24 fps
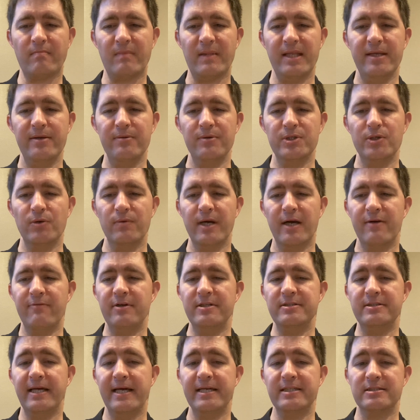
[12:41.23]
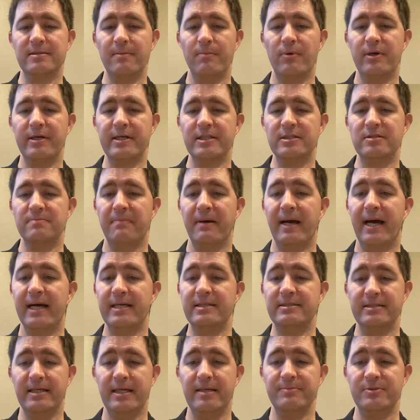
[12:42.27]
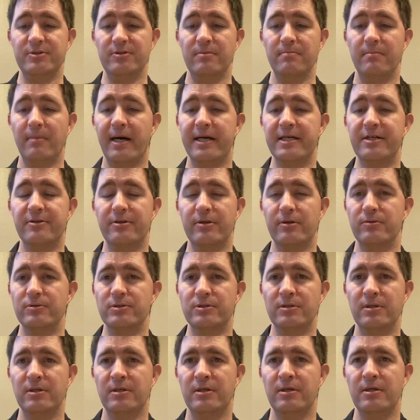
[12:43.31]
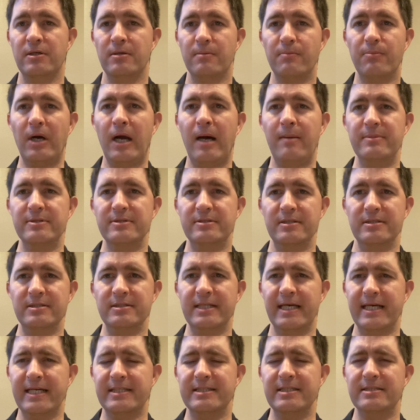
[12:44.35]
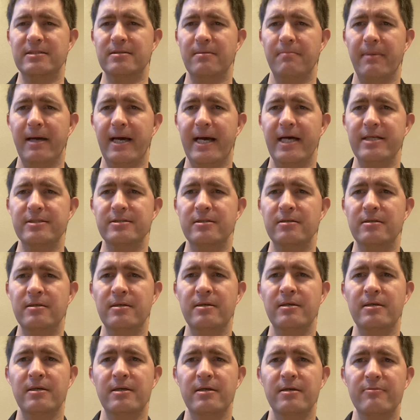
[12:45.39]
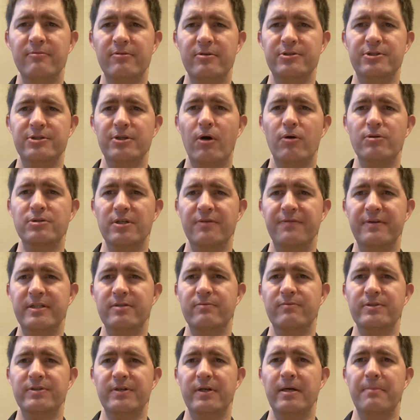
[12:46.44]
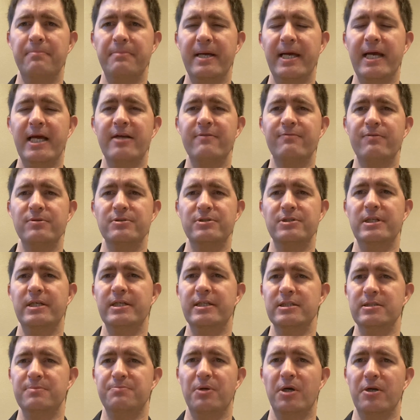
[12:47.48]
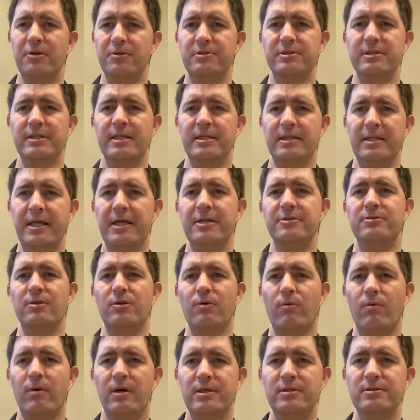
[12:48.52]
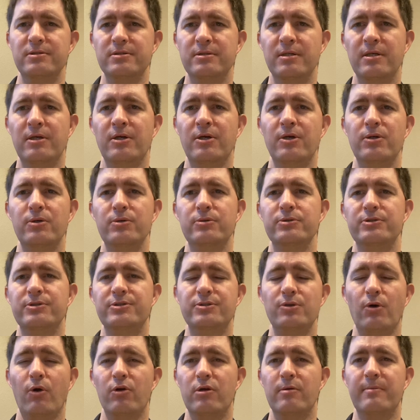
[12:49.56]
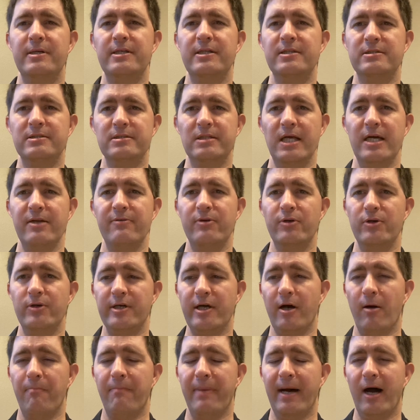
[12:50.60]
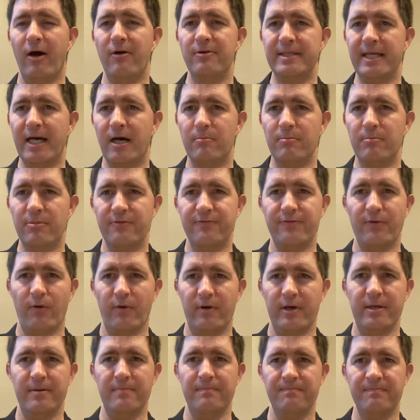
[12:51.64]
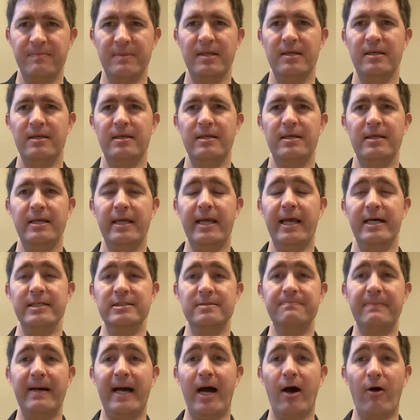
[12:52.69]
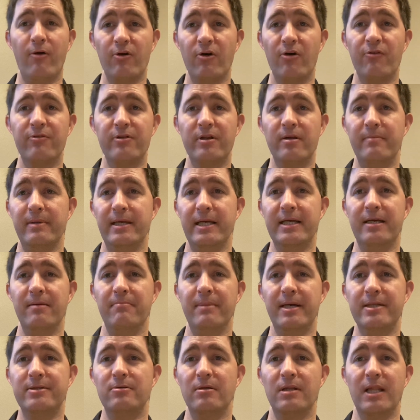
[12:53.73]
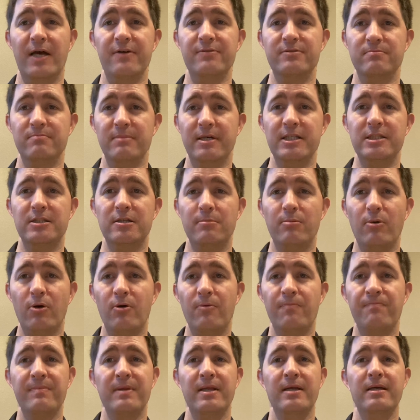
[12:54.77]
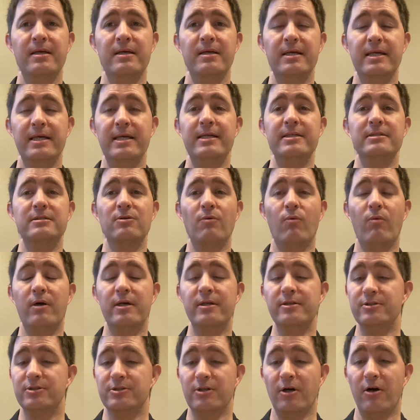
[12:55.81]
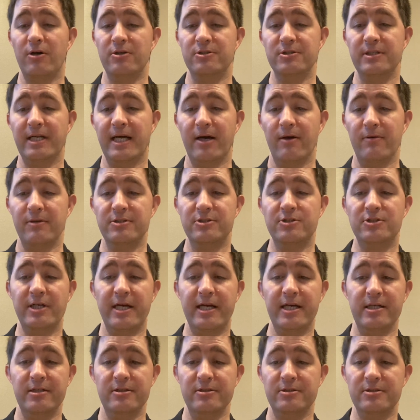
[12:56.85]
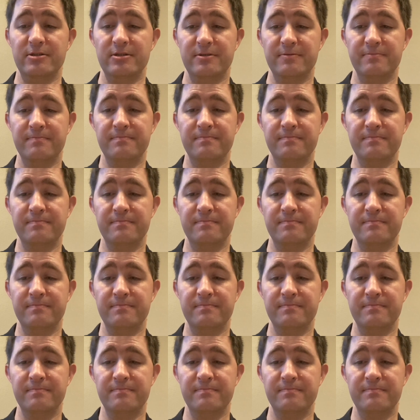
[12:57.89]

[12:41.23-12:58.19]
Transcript: He will do whatever it takes to bring us back to him, to remind us of those promises. And I can just imagine for Joseph, it was very painful seeing his brothers again. These are the ones who sold him into slavery, who now bowed down before him. He has power over them. He can make their lives miserable. He's the one in charge now. It's changed.